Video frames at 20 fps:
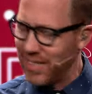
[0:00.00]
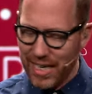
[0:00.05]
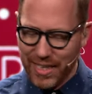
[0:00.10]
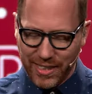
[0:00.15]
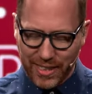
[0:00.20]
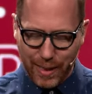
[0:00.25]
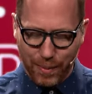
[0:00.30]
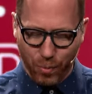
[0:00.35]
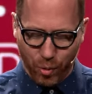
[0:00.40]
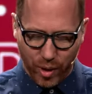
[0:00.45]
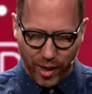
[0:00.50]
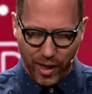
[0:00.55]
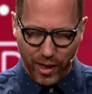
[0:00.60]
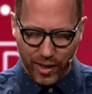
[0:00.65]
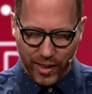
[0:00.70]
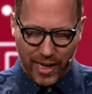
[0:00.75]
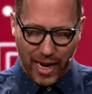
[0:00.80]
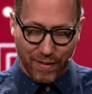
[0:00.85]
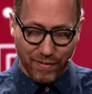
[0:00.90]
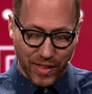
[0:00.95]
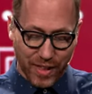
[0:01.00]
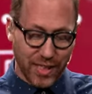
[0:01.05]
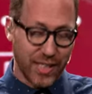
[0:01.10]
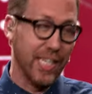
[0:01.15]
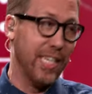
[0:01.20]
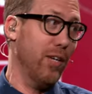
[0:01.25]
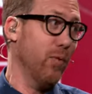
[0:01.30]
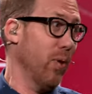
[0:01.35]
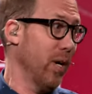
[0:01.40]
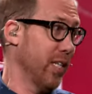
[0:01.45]
They seem real. And
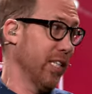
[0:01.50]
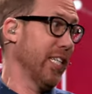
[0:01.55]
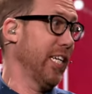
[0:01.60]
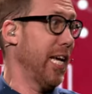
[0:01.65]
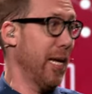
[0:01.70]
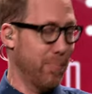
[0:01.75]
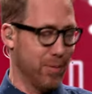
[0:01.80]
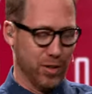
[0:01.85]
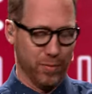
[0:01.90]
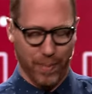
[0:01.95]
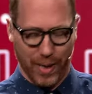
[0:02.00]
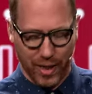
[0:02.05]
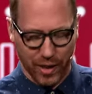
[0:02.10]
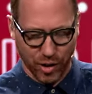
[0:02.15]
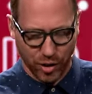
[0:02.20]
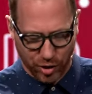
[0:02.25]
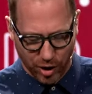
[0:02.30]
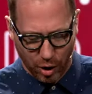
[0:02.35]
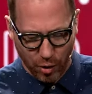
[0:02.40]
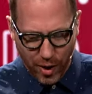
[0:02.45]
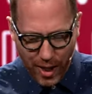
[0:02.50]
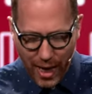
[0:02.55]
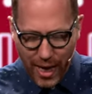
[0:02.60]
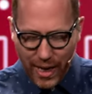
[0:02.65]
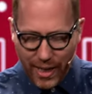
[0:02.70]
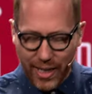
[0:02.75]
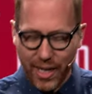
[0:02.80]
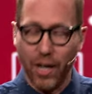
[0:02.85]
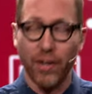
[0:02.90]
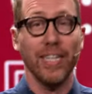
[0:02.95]
obviously he wanted to keep his marriage. So,
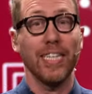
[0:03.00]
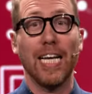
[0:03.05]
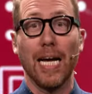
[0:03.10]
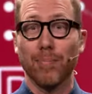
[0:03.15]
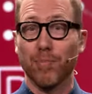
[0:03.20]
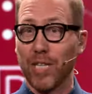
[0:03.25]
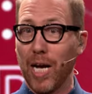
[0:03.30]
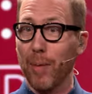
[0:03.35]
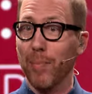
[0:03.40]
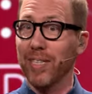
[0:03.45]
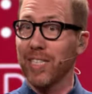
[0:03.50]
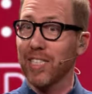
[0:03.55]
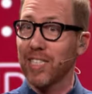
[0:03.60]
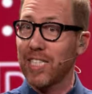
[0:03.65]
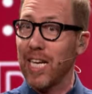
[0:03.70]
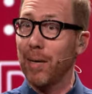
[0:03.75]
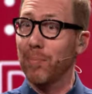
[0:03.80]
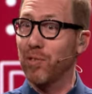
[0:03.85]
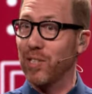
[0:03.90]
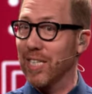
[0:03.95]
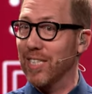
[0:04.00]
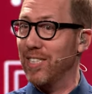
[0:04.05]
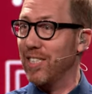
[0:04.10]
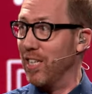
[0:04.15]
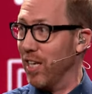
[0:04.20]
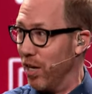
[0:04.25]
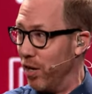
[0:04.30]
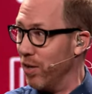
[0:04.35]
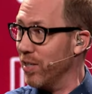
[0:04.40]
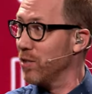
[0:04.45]
you know, he kept coming to substance,
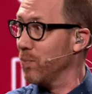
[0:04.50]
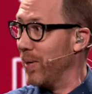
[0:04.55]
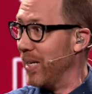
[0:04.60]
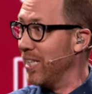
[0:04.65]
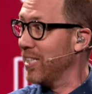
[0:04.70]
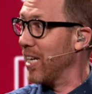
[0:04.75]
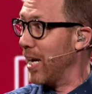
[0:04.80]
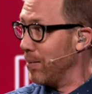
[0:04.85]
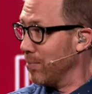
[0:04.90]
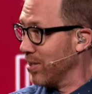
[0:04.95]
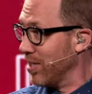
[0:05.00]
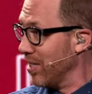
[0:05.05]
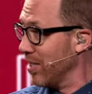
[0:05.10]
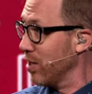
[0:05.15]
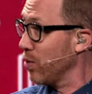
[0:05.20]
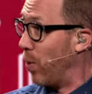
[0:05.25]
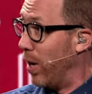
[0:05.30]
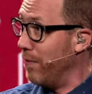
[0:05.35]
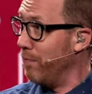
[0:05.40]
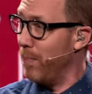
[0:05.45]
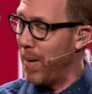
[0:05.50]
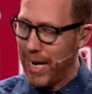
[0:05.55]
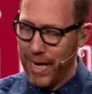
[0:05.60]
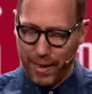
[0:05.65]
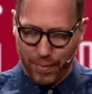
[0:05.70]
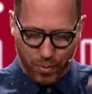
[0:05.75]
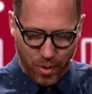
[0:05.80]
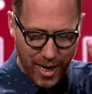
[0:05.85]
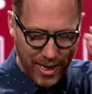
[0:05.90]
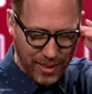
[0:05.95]
you know, as many times as his wife made
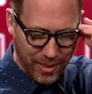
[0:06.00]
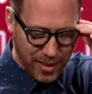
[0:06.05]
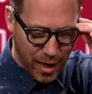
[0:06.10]
him, right?